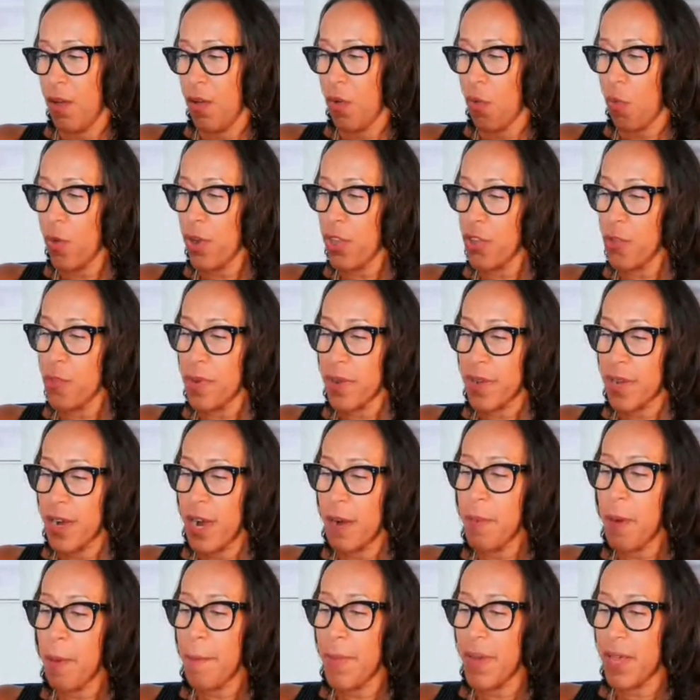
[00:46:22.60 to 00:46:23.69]
When you
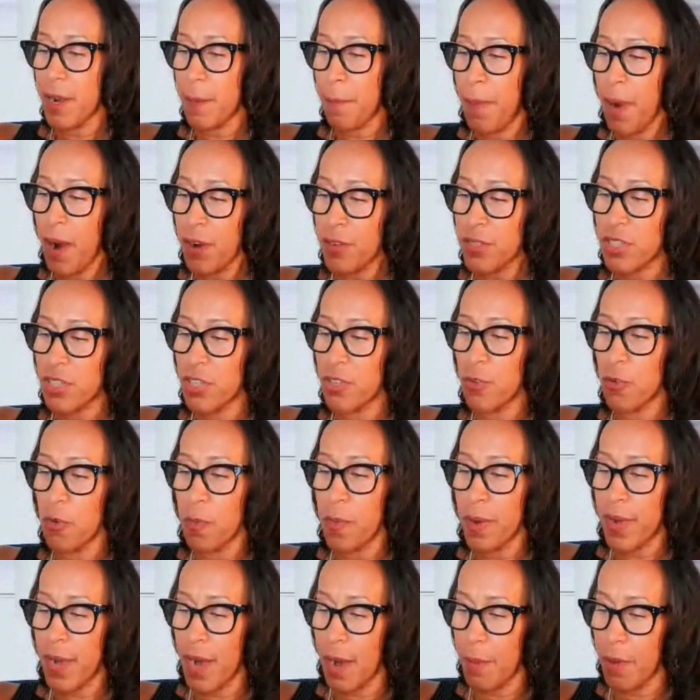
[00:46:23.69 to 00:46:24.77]
become a better person, you will
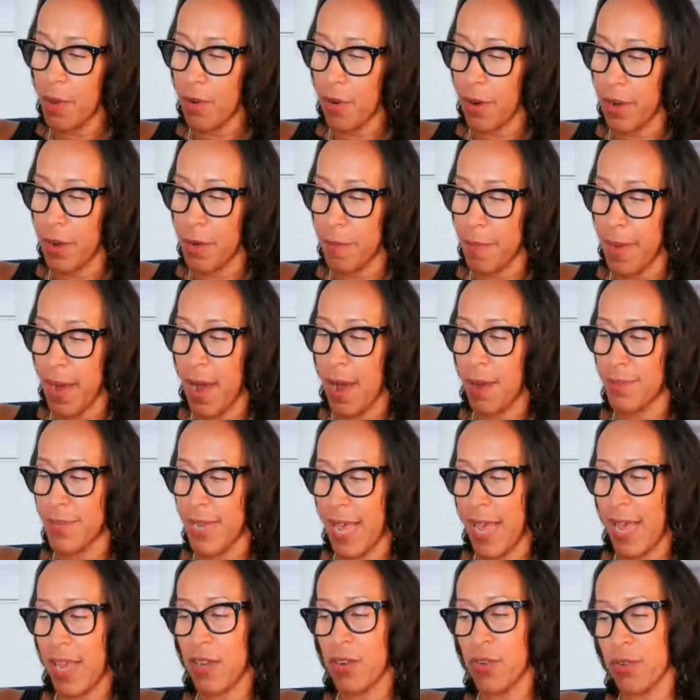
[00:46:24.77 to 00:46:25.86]
become a greater mom,
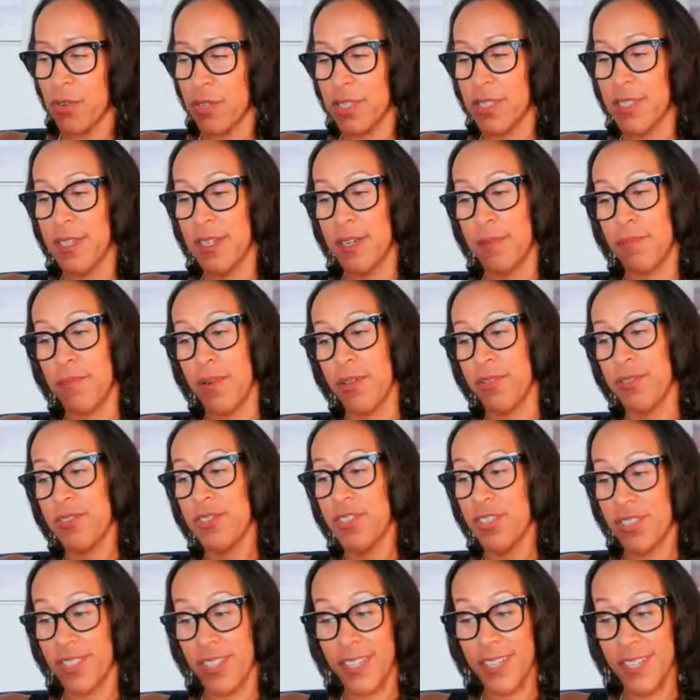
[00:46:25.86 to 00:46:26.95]
dad, daughter, son, brother,
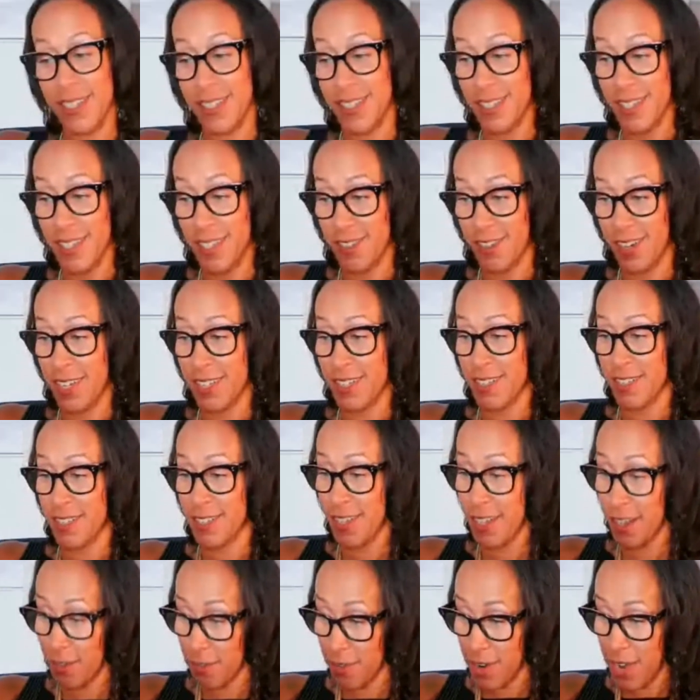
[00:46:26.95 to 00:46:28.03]
sister, cousin, leader,
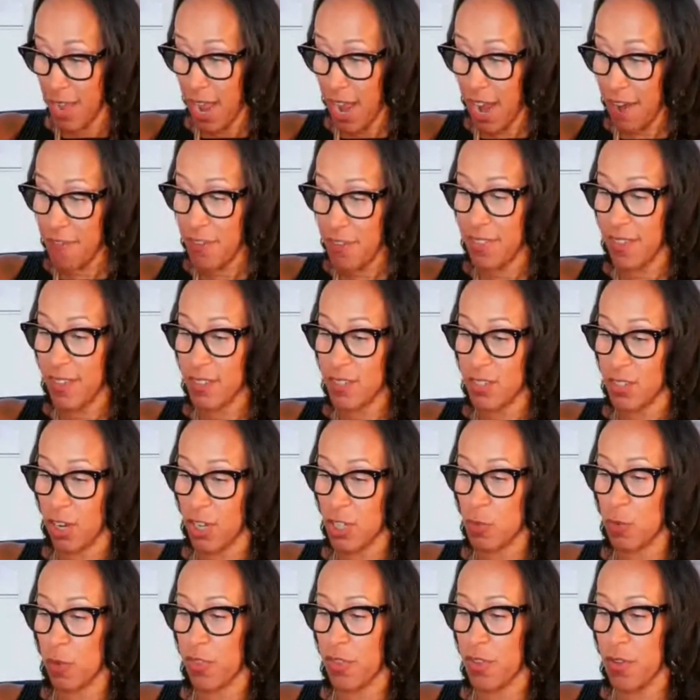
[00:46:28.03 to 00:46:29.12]
etc. Everything
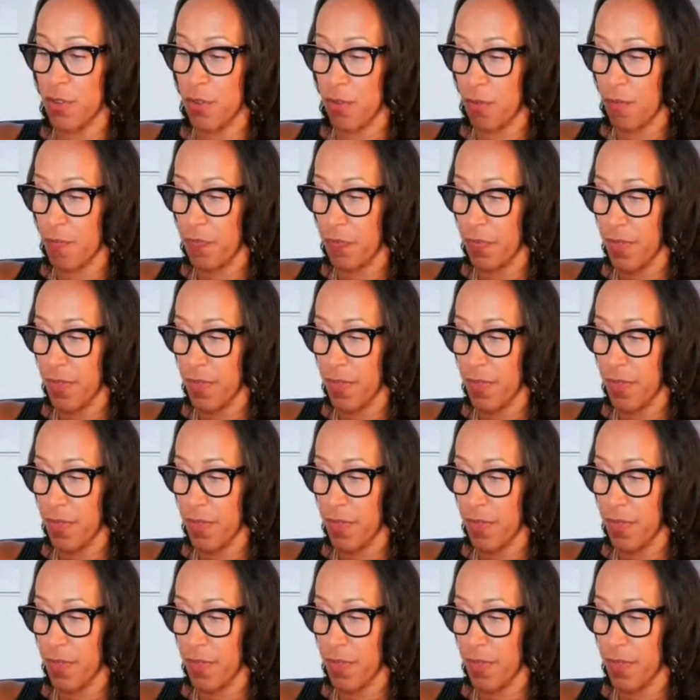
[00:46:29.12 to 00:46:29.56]
starts with you.